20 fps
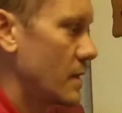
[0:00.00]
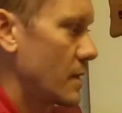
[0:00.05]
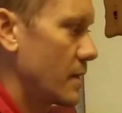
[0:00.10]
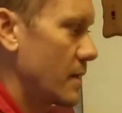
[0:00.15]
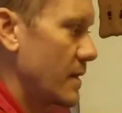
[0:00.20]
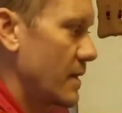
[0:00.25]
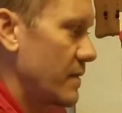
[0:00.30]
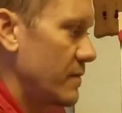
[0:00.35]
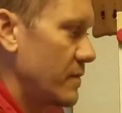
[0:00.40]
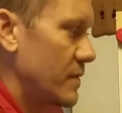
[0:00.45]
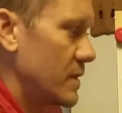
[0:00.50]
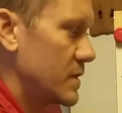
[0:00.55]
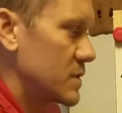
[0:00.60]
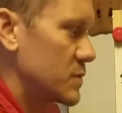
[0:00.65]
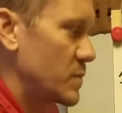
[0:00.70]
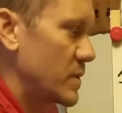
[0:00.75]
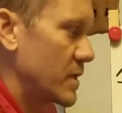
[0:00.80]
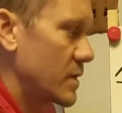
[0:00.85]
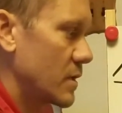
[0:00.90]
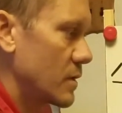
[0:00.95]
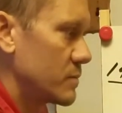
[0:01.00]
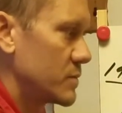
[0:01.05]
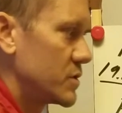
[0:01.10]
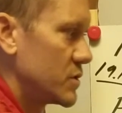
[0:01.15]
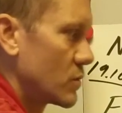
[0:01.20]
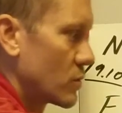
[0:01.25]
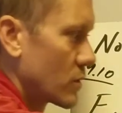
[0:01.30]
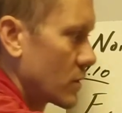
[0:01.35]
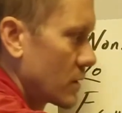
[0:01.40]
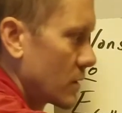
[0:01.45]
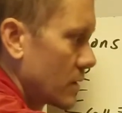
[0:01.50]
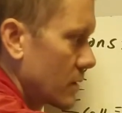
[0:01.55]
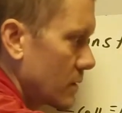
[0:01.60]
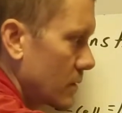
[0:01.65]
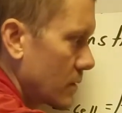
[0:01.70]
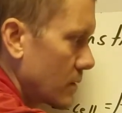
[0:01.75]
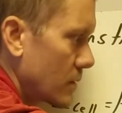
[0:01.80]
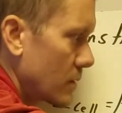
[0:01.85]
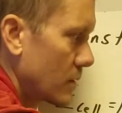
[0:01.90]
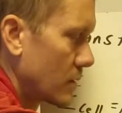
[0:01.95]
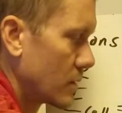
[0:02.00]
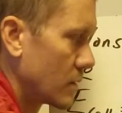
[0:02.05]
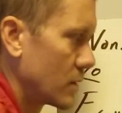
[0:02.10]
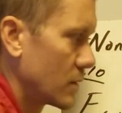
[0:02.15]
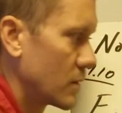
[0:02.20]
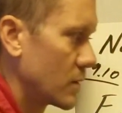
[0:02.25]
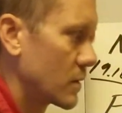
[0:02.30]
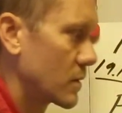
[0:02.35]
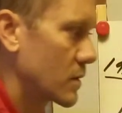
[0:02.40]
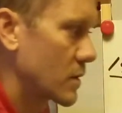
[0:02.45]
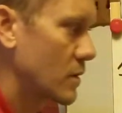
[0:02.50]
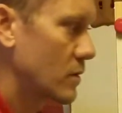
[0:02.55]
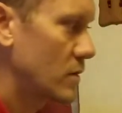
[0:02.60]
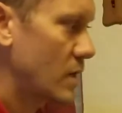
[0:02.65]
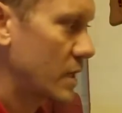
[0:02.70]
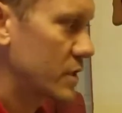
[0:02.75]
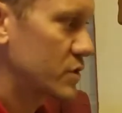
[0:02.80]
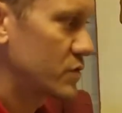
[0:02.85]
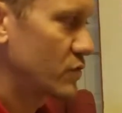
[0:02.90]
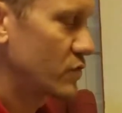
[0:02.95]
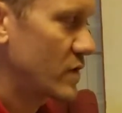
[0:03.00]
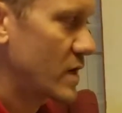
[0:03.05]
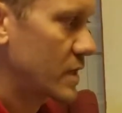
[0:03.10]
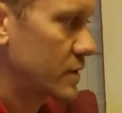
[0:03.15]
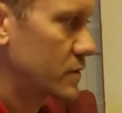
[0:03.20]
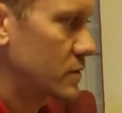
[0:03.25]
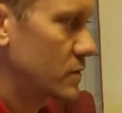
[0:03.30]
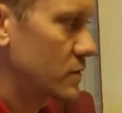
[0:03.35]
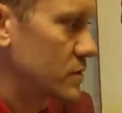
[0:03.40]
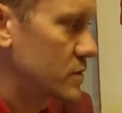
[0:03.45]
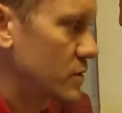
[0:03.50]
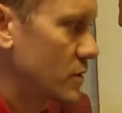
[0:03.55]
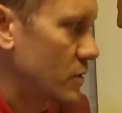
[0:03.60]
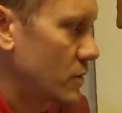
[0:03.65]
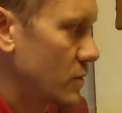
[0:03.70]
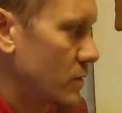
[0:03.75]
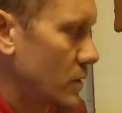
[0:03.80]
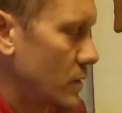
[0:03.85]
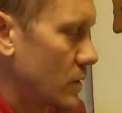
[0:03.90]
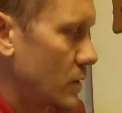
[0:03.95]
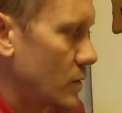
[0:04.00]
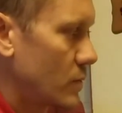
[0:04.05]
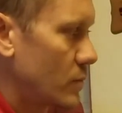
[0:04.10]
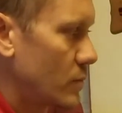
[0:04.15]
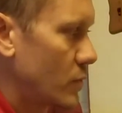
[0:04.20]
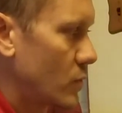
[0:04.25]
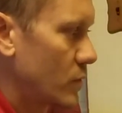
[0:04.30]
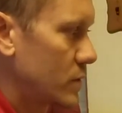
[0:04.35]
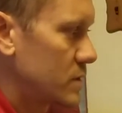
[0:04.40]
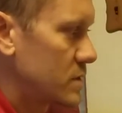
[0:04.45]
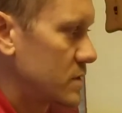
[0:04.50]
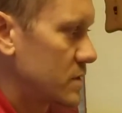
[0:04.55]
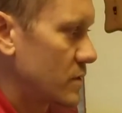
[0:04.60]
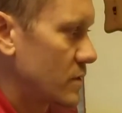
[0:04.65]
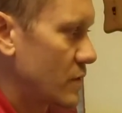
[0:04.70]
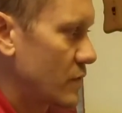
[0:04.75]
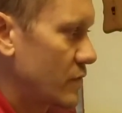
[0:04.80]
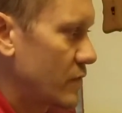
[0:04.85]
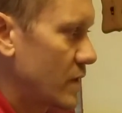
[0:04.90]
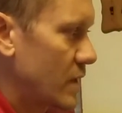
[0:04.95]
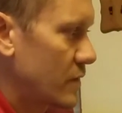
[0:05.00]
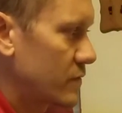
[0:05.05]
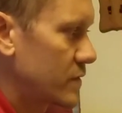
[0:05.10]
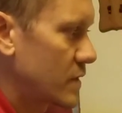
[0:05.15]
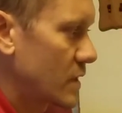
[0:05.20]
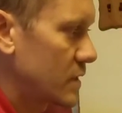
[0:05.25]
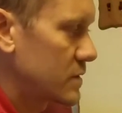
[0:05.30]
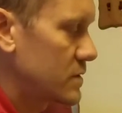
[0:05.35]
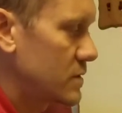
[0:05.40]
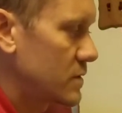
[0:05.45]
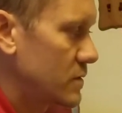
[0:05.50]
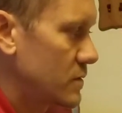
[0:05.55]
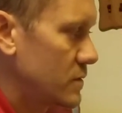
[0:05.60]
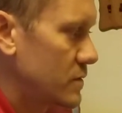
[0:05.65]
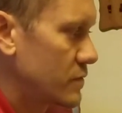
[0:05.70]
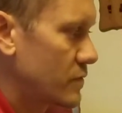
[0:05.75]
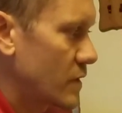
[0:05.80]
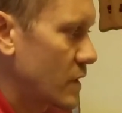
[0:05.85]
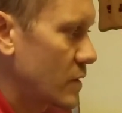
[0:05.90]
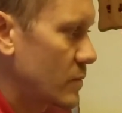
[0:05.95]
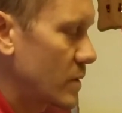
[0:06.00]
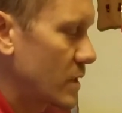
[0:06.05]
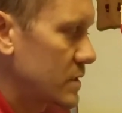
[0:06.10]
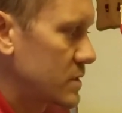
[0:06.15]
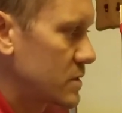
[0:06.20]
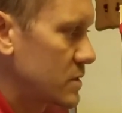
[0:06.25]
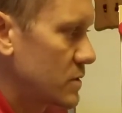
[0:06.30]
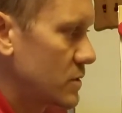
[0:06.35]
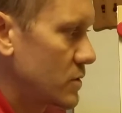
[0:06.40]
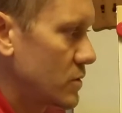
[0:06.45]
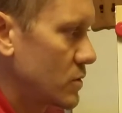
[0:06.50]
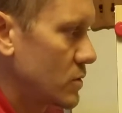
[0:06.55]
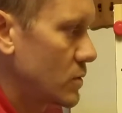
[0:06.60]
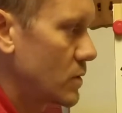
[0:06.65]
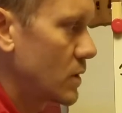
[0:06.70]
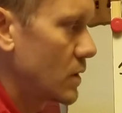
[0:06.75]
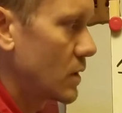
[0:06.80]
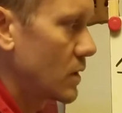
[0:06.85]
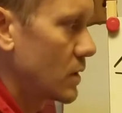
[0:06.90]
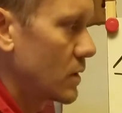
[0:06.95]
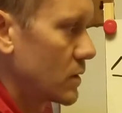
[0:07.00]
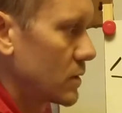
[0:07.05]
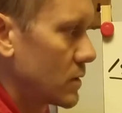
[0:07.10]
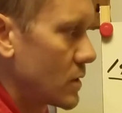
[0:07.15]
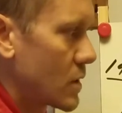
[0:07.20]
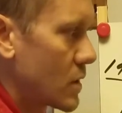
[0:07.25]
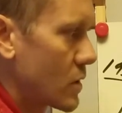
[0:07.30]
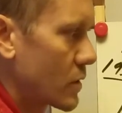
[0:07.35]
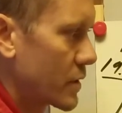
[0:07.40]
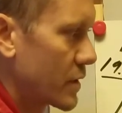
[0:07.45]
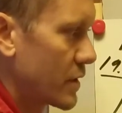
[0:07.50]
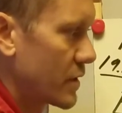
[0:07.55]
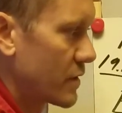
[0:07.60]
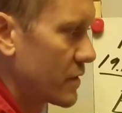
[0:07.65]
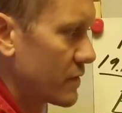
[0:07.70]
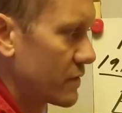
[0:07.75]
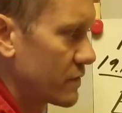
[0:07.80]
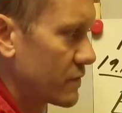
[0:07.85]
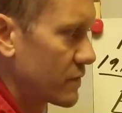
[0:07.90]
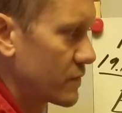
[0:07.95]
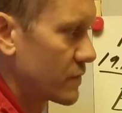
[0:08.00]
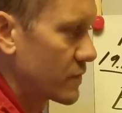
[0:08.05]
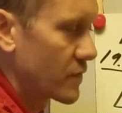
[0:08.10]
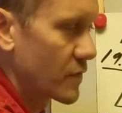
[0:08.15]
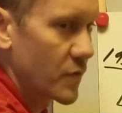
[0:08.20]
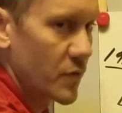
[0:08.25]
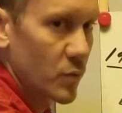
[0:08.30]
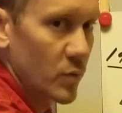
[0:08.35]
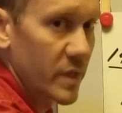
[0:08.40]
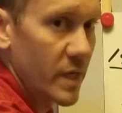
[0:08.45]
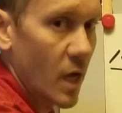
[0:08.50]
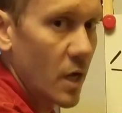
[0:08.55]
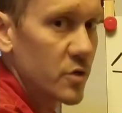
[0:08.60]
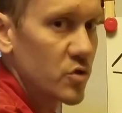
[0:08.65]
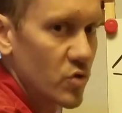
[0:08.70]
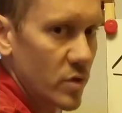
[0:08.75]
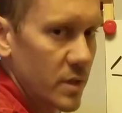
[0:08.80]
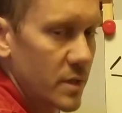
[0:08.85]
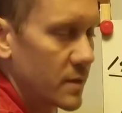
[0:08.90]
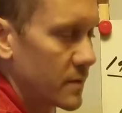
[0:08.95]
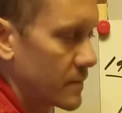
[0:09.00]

And this becomes your correction factor. So 0.0592 divided by 2 log of 300.